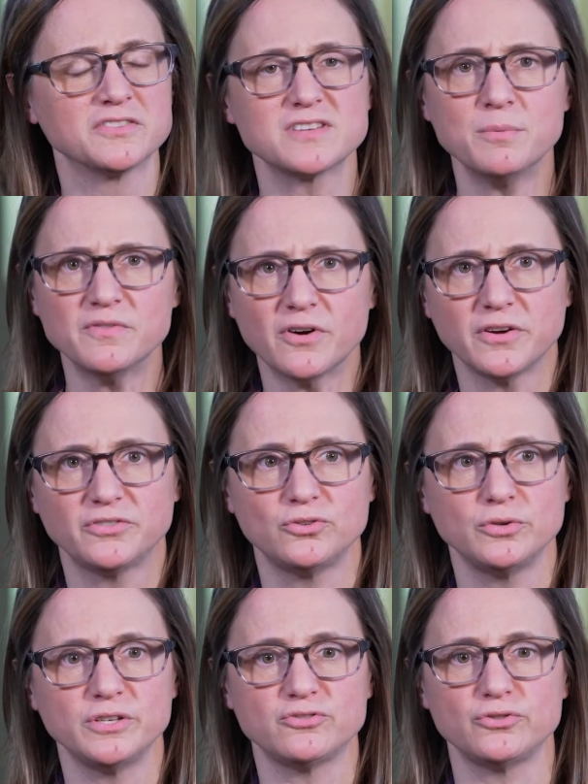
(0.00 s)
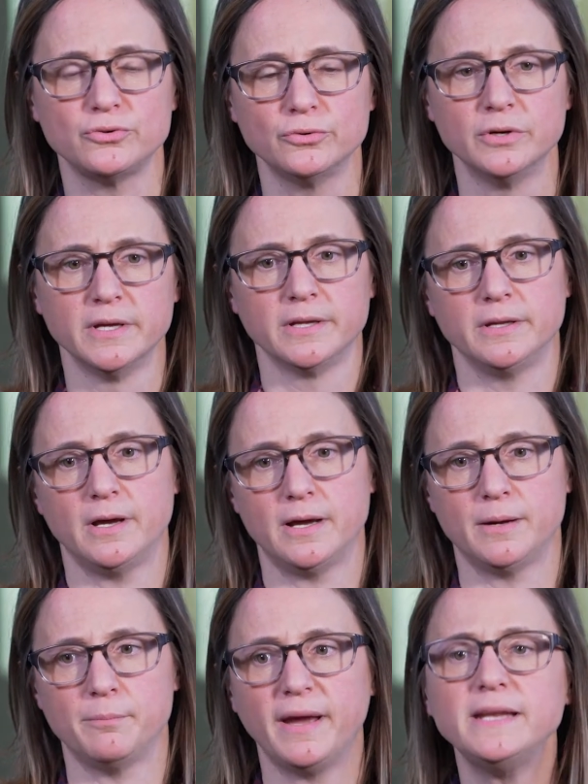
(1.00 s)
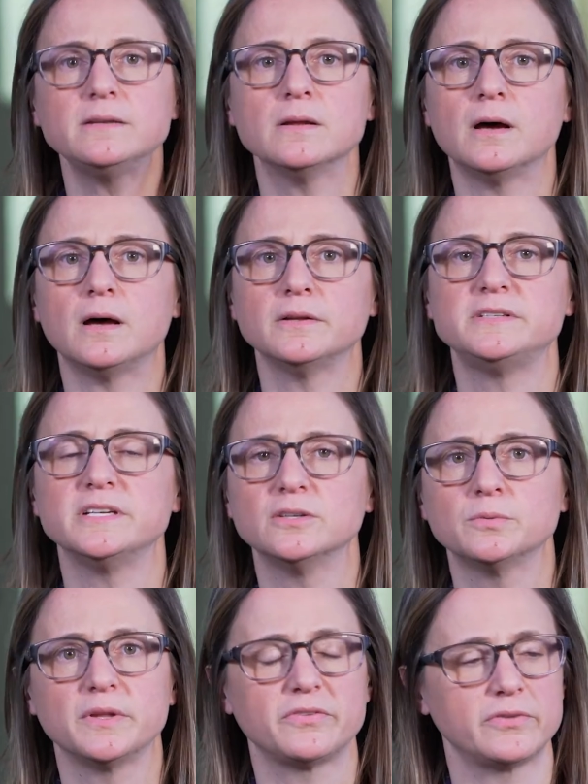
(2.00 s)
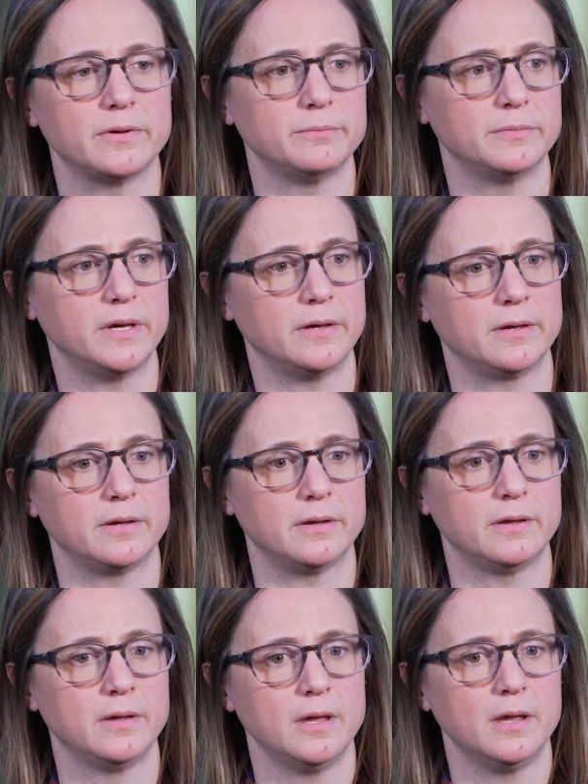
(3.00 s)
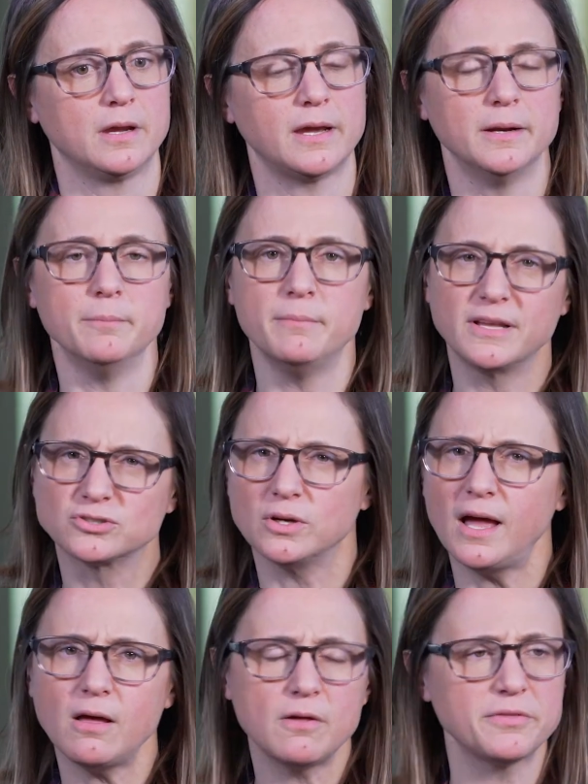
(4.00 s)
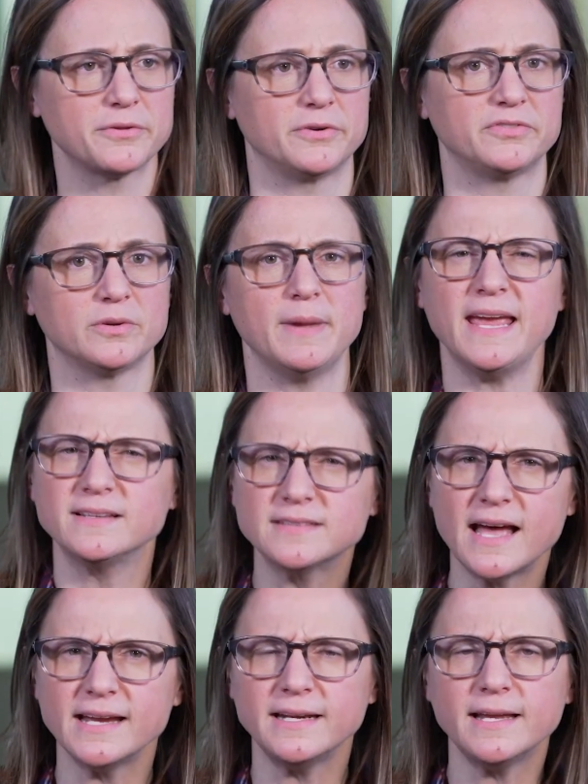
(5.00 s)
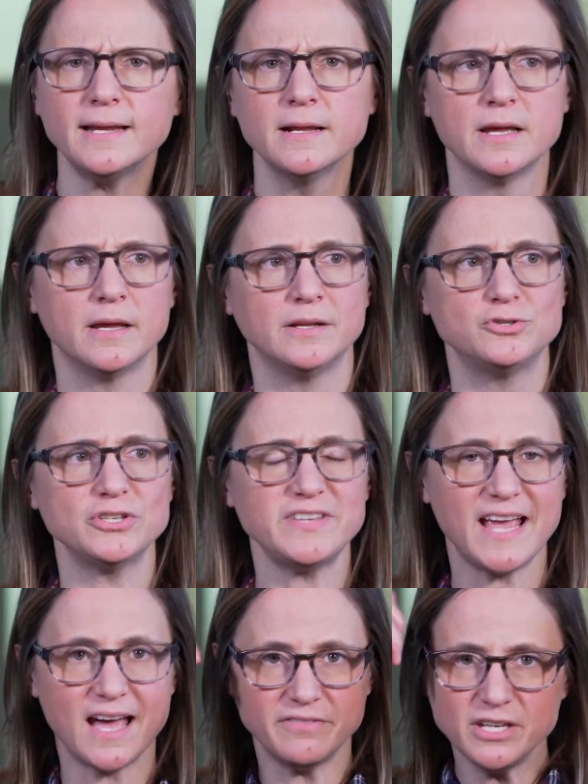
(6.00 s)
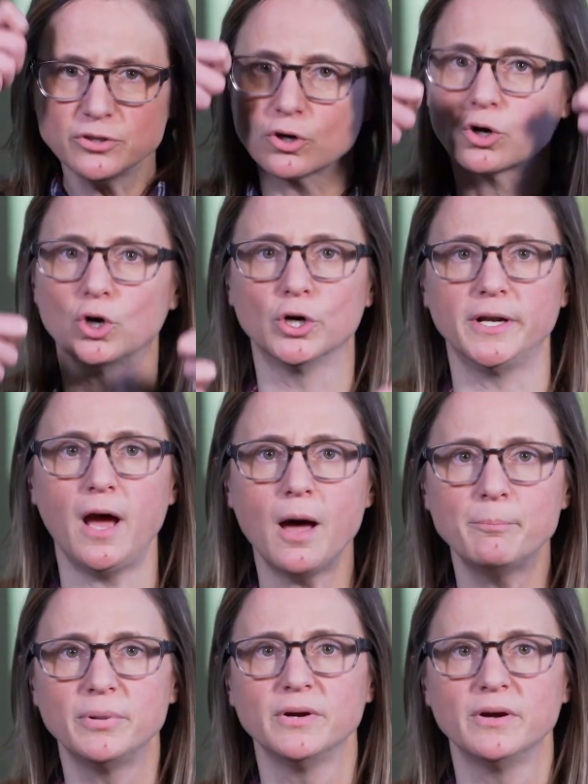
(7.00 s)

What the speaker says: Some of our students who might deal with some kind of mental health or some anxiety, just having their hood up,